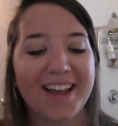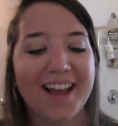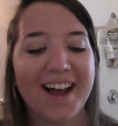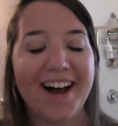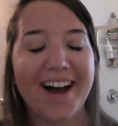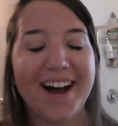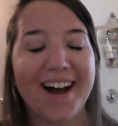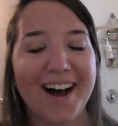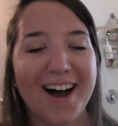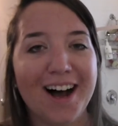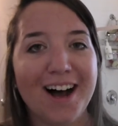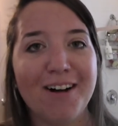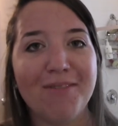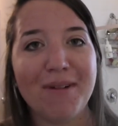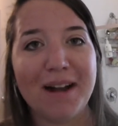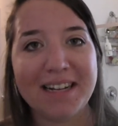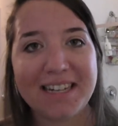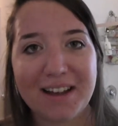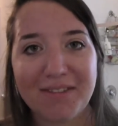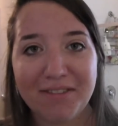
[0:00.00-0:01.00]

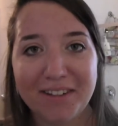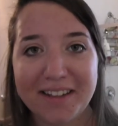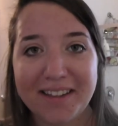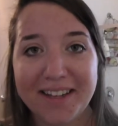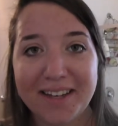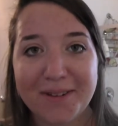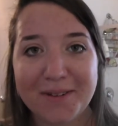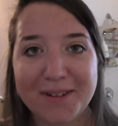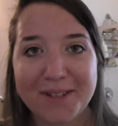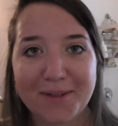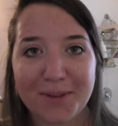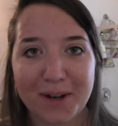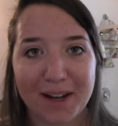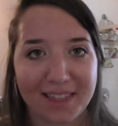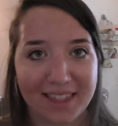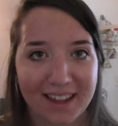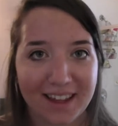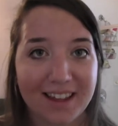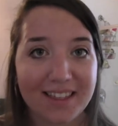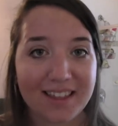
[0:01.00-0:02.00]
I definitely think it was
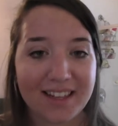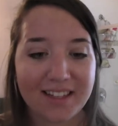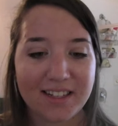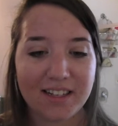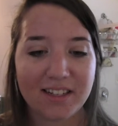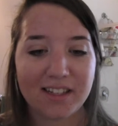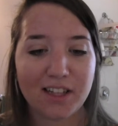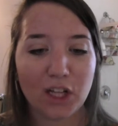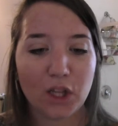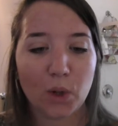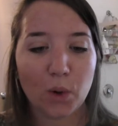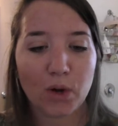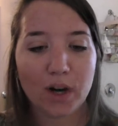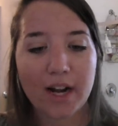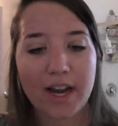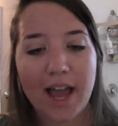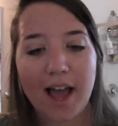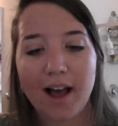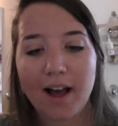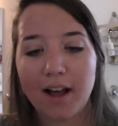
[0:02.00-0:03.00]
worth it. This is the
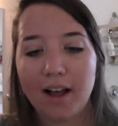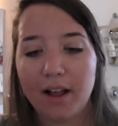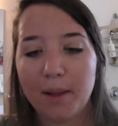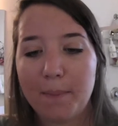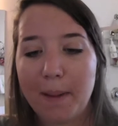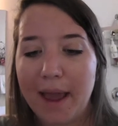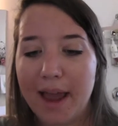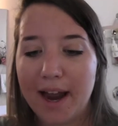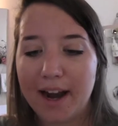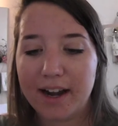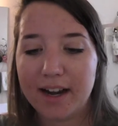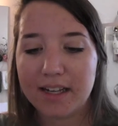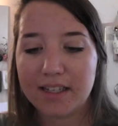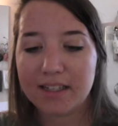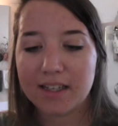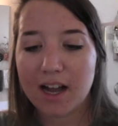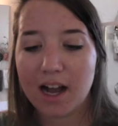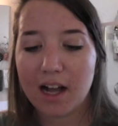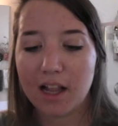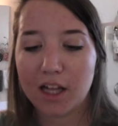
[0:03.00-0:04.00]
L'Oreal
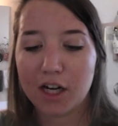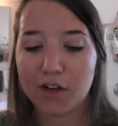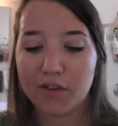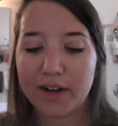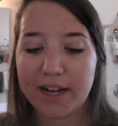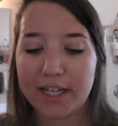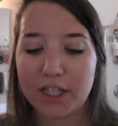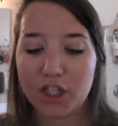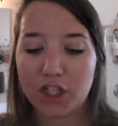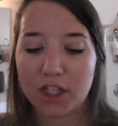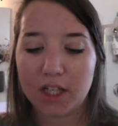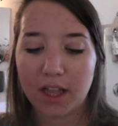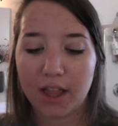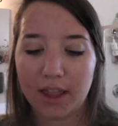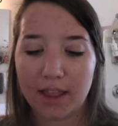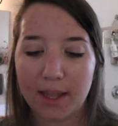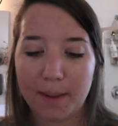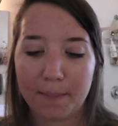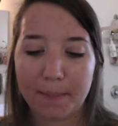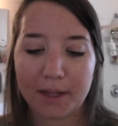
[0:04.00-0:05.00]
Paris Color Rich
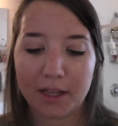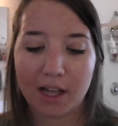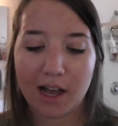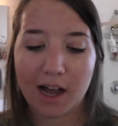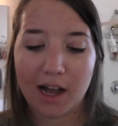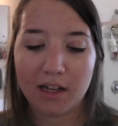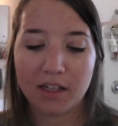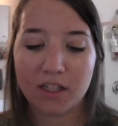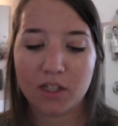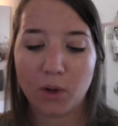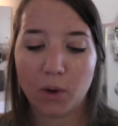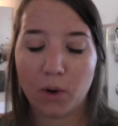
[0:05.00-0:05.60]
Lip Gloss,